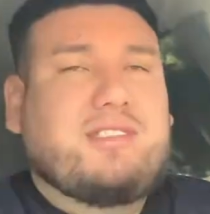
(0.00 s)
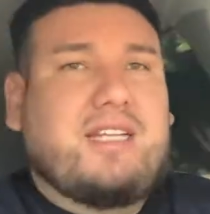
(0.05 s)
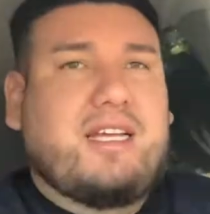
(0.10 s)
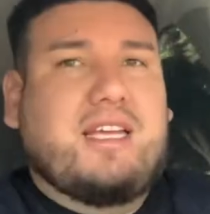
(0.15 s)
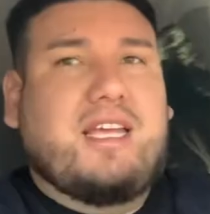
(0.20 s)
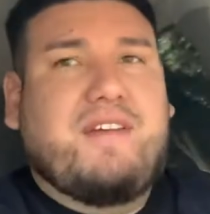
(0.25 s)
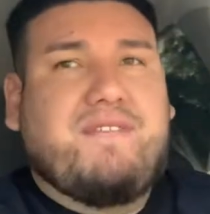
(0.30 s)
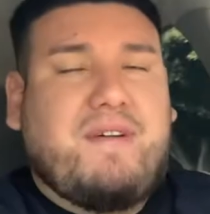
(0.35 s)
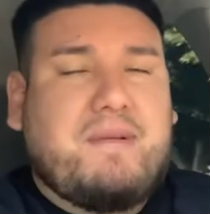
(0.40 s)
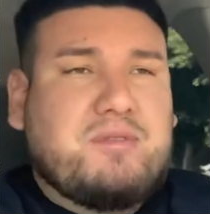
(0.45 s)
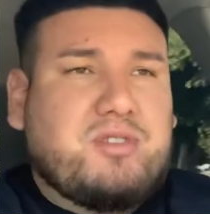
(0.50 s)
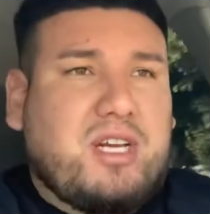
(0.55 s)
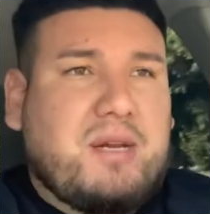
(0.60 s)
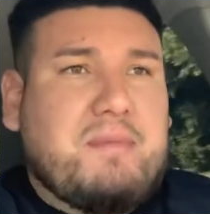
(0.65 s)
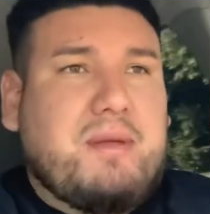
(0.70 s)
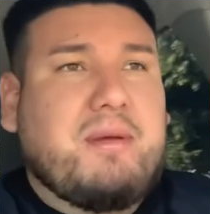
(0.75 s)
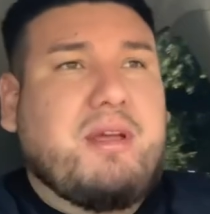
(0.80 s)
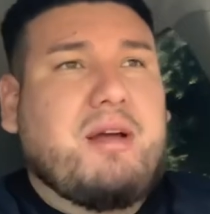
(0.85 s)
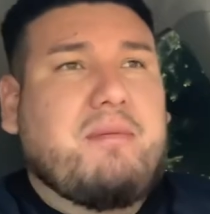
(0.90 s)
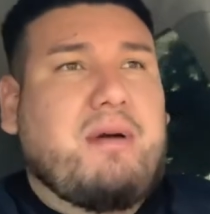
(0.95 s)
like, if I'm trying
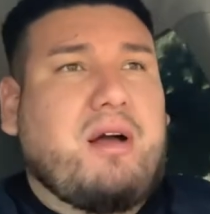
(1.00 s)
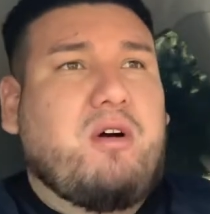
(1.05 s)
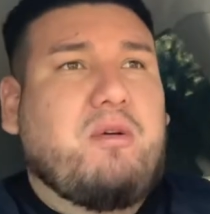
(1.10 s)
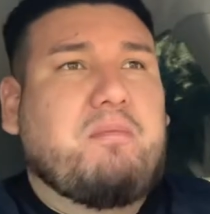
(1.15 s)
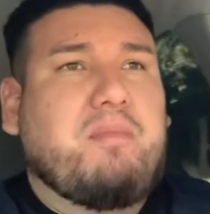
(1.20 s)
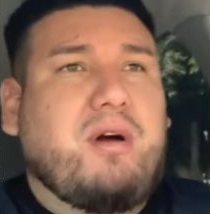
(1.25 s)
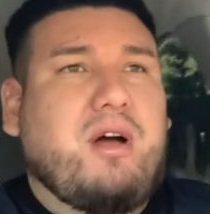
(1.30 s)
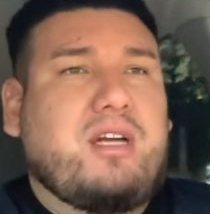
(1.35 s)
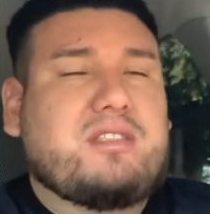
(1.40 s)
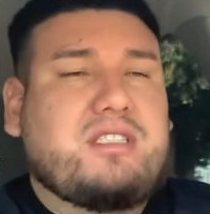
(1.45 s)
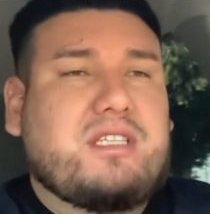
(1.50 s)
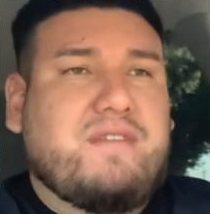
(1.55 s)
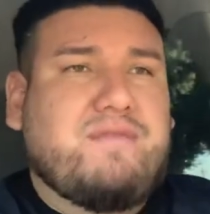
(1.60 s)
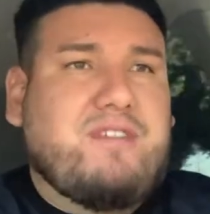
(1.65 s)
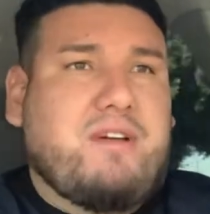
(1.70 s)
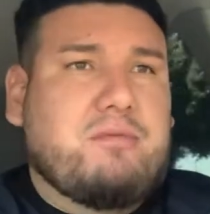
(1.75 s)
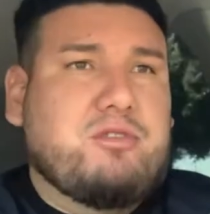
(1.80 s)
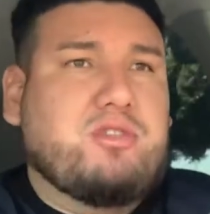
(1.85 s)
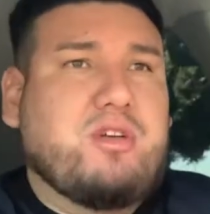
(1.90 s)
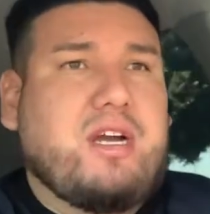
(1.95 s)
to become my own boss, if
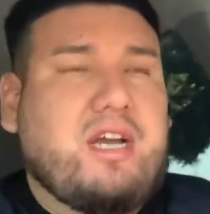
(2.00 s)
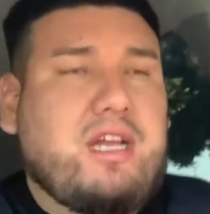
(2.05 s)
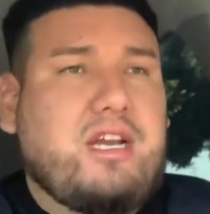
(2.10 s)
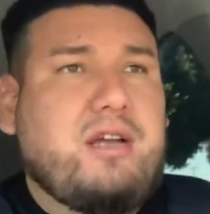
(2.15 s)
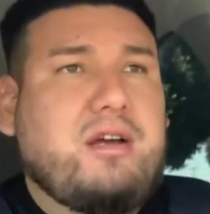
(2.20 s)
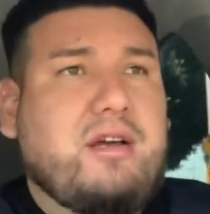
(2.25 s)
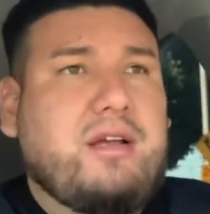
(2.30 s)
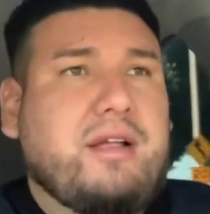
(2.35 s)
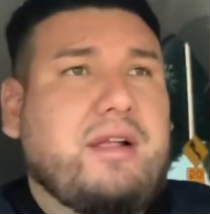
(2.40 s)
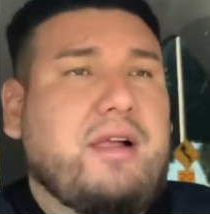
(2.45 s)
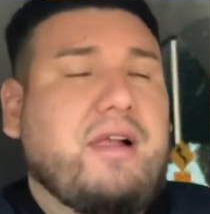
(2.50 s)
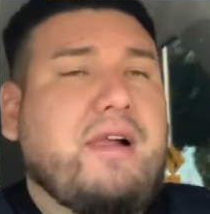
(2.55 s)
I'm trying to